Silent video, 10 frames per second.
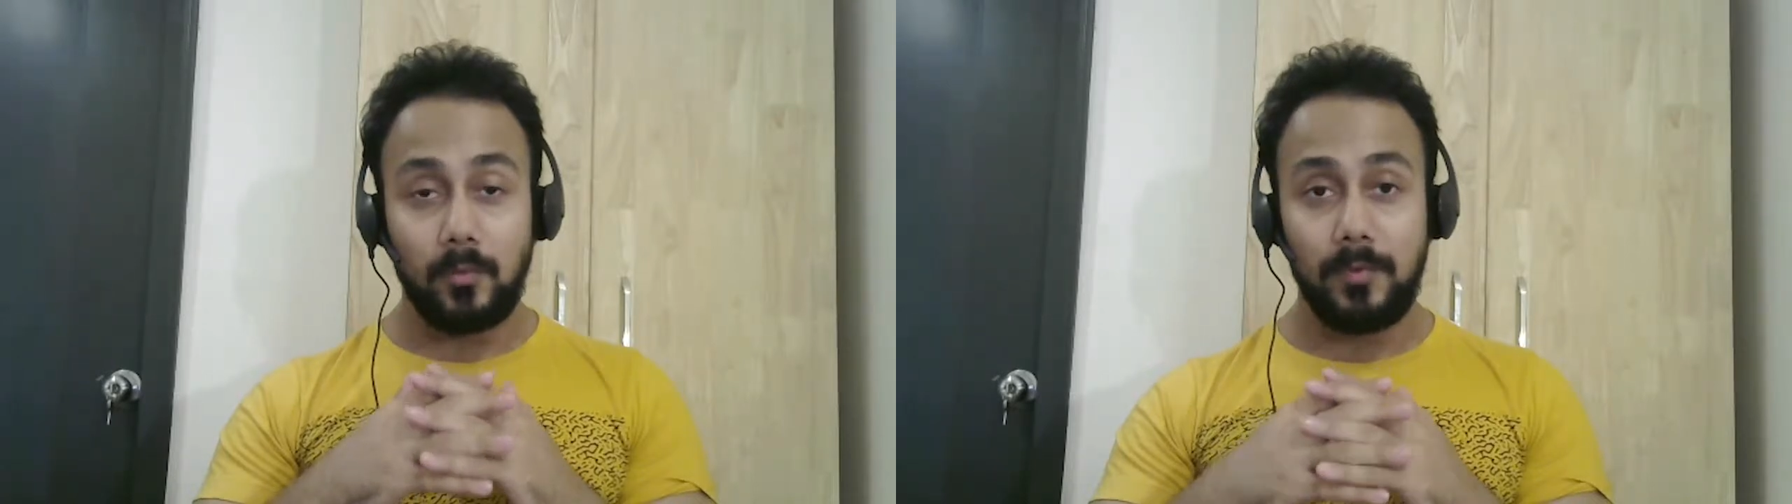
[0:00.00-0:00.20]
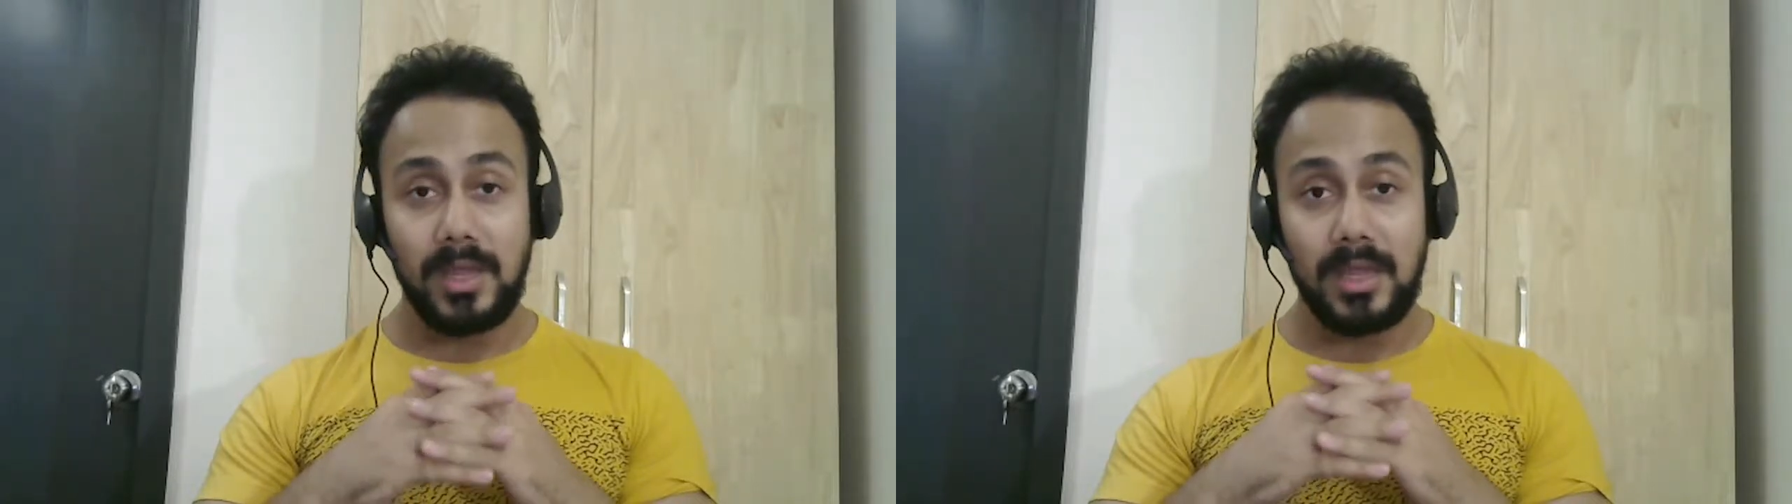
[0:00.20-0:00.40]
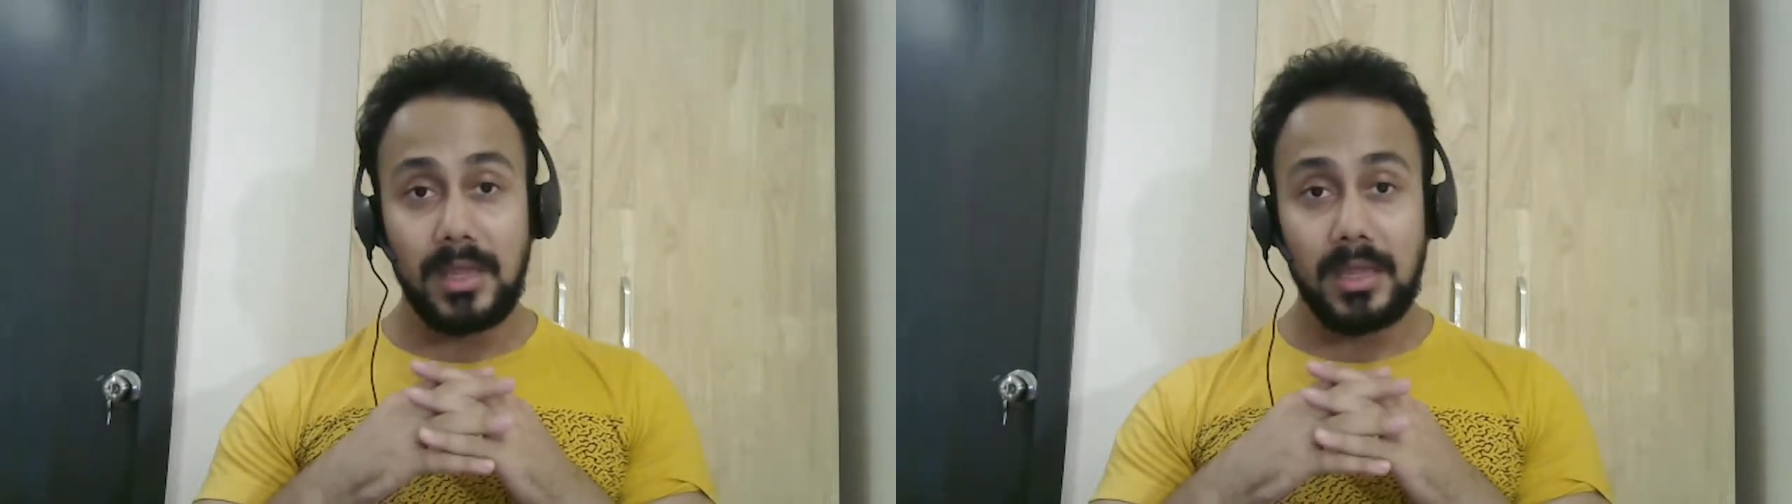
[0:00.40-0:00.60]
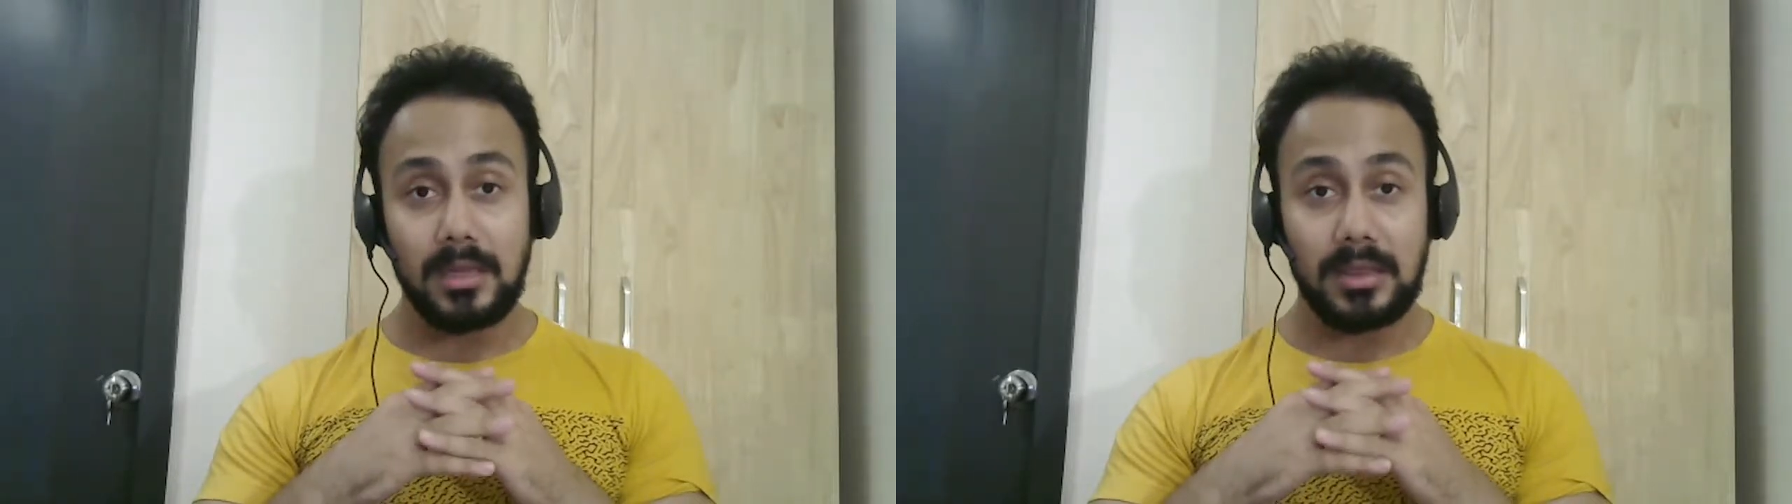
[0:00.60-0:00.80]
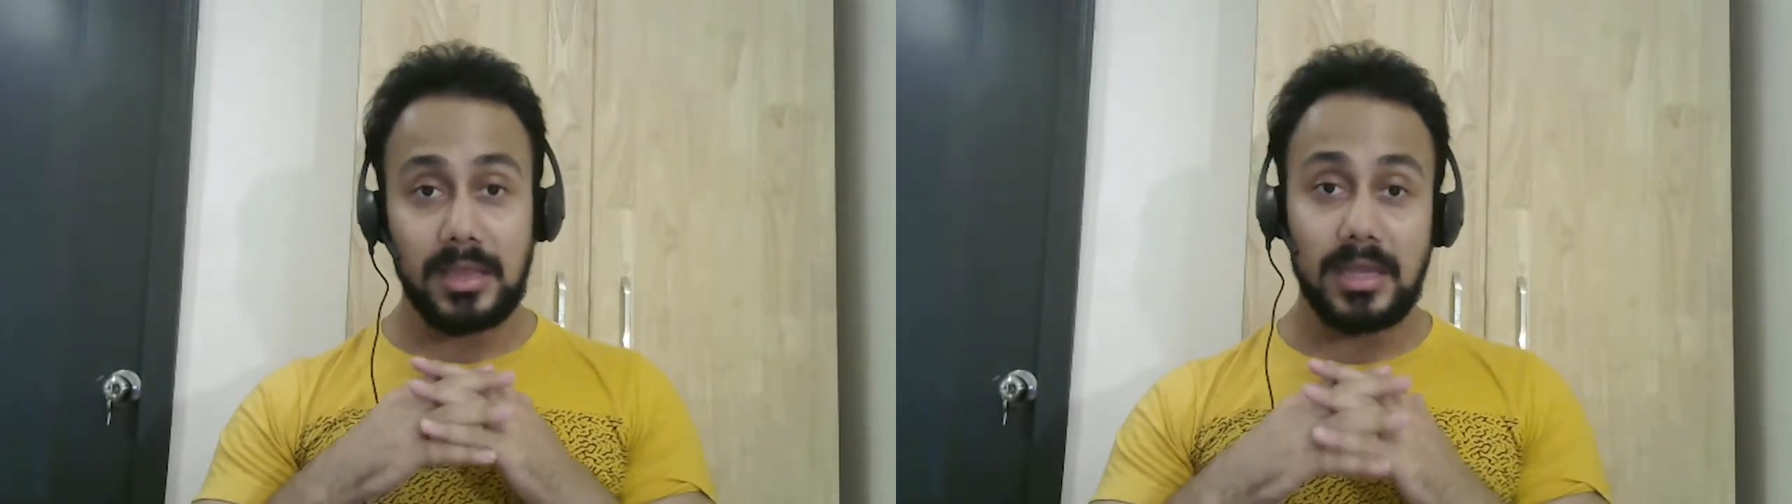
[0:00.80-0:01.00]
we
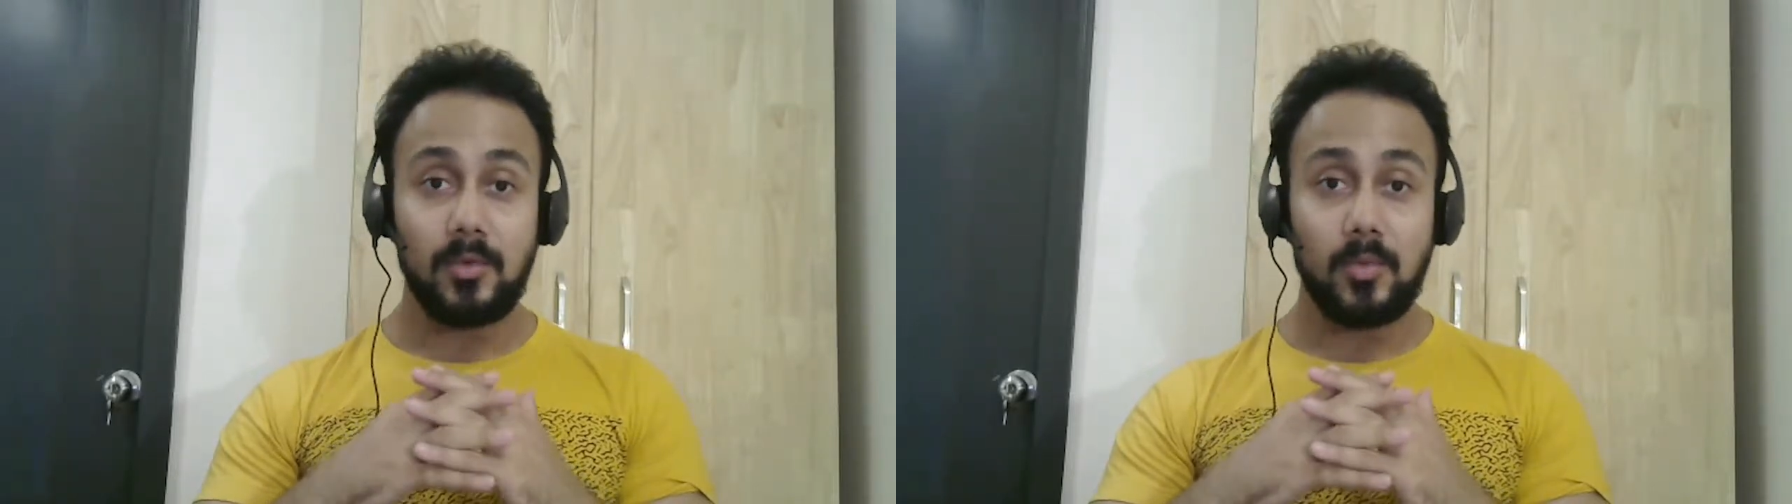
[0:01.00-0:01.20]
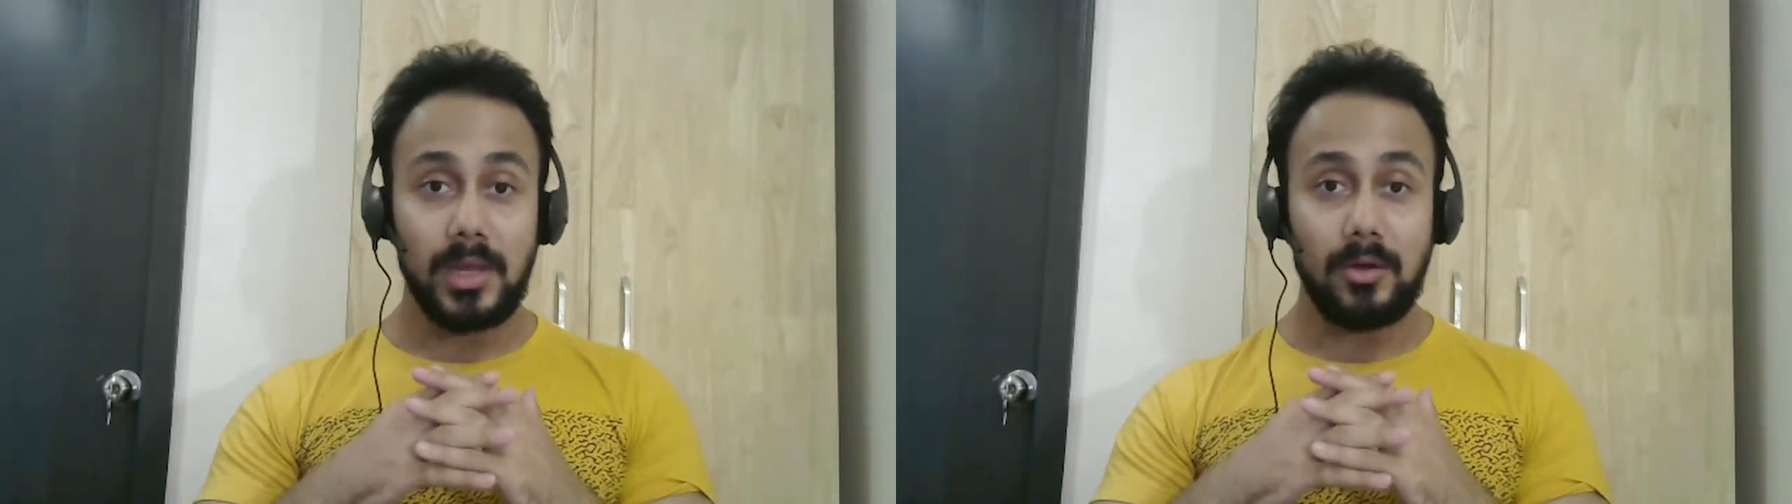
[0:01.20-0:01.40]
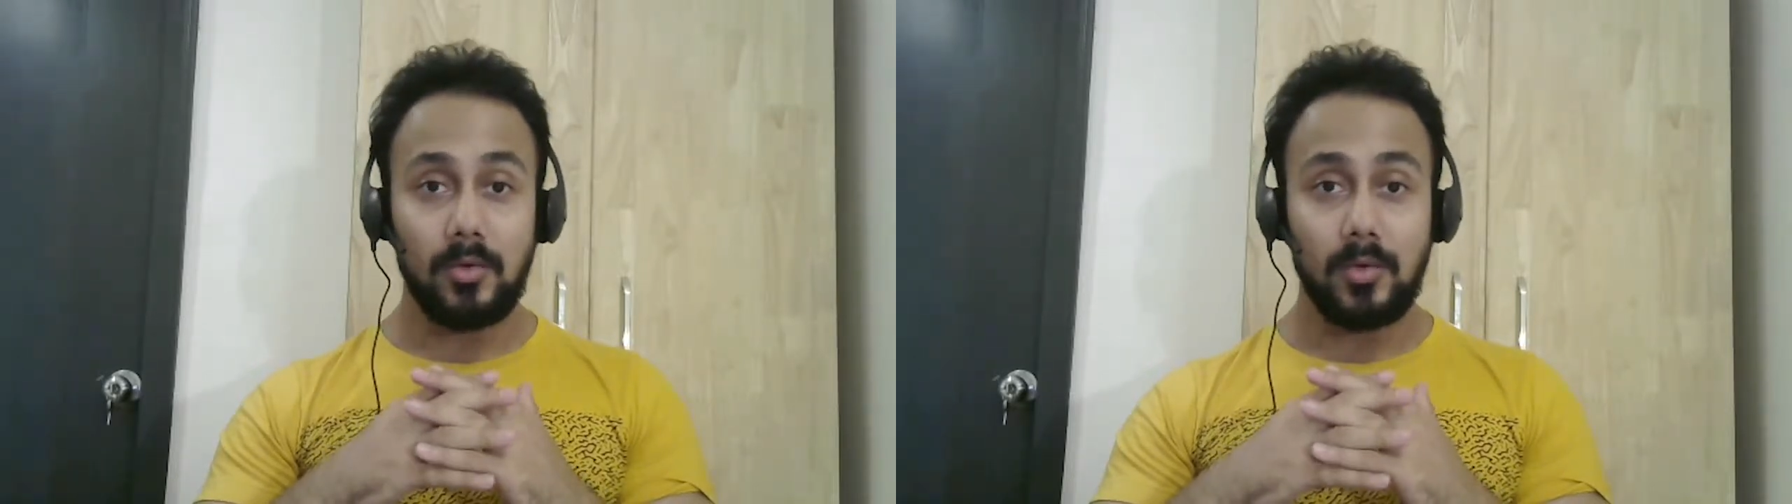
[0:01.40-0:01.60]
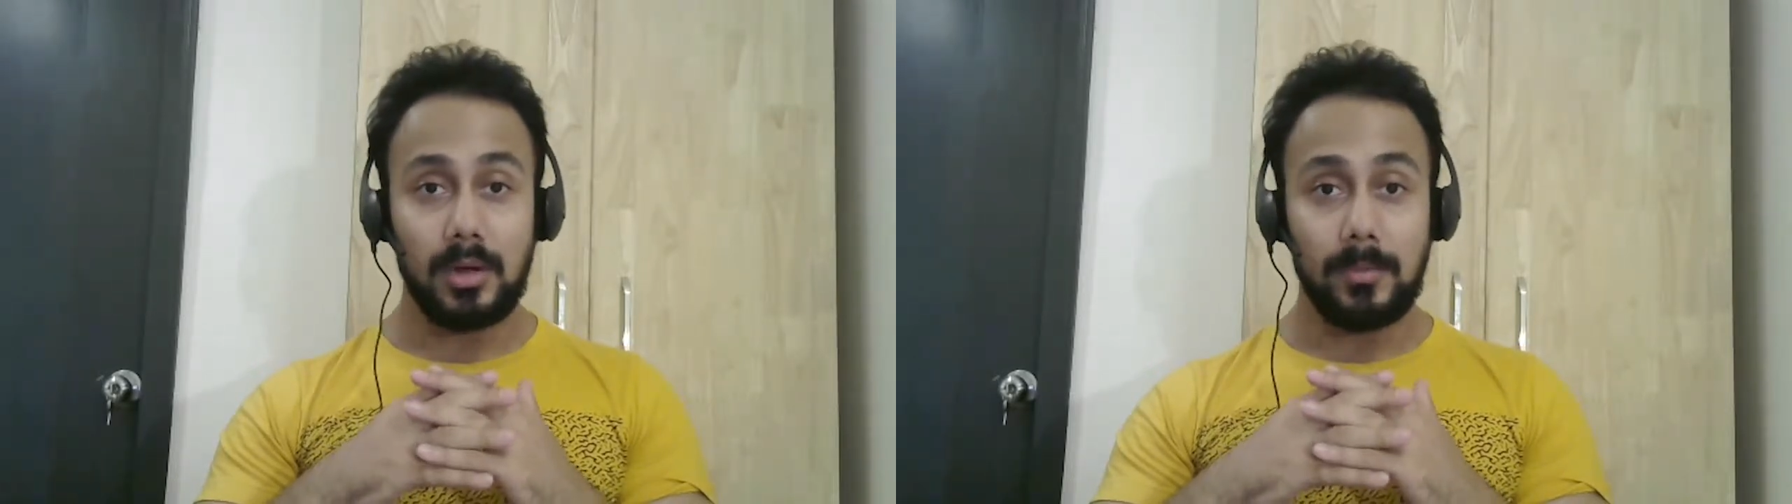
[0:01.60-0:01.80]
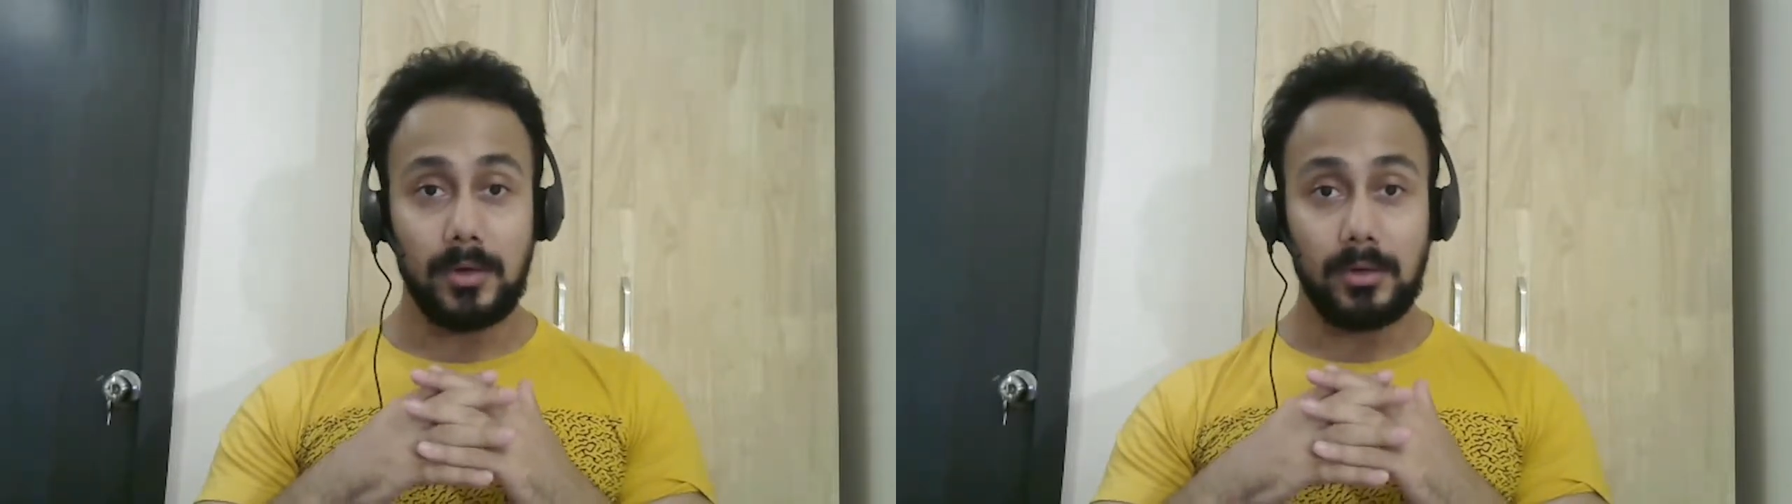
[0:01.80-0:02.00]
think we know
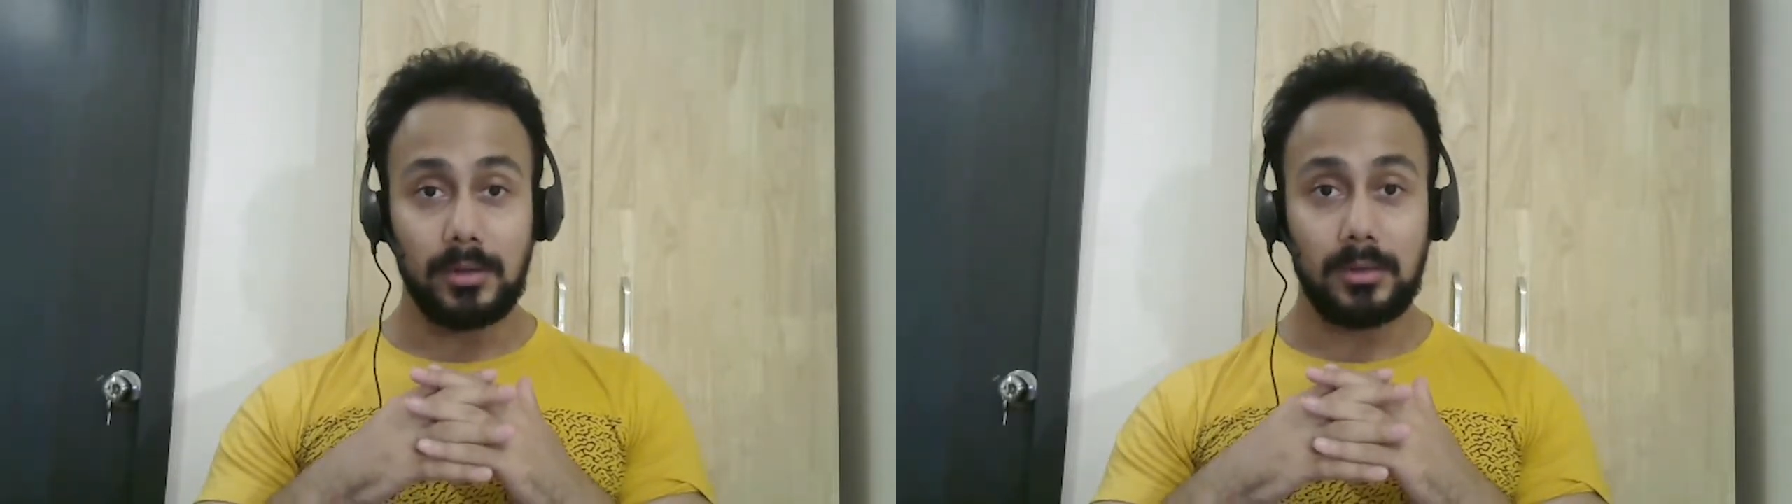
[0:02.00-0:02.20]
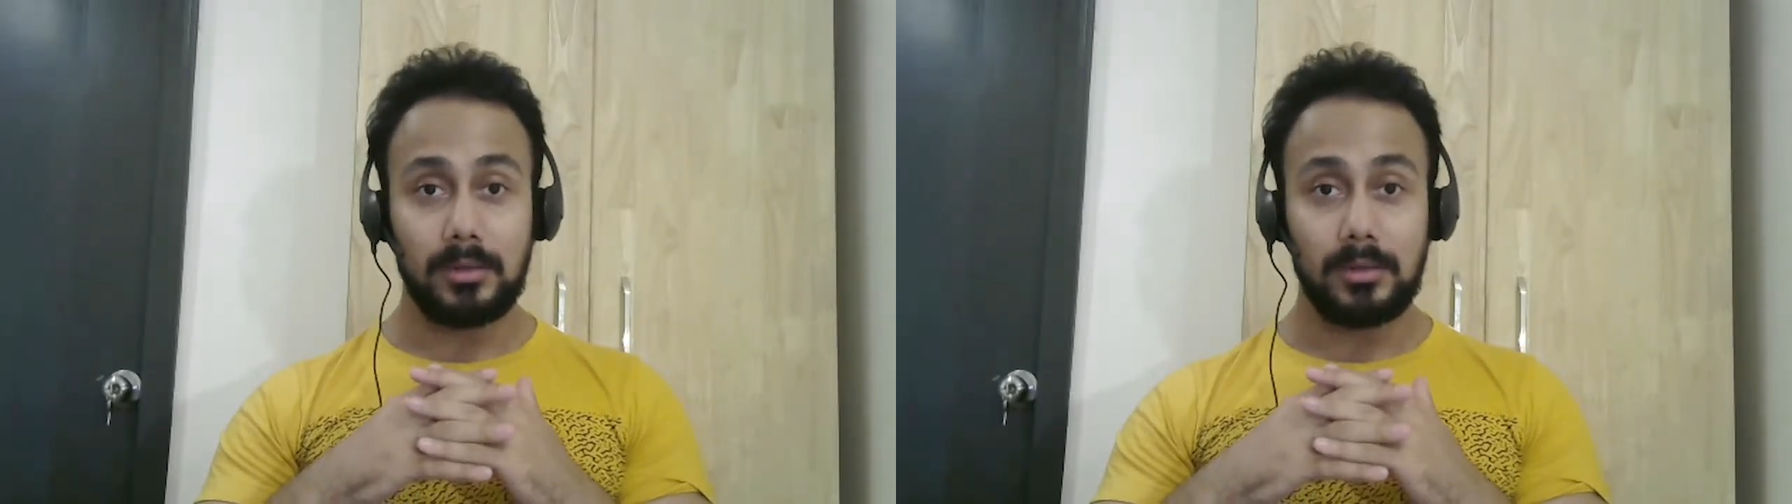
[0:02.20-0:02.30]
about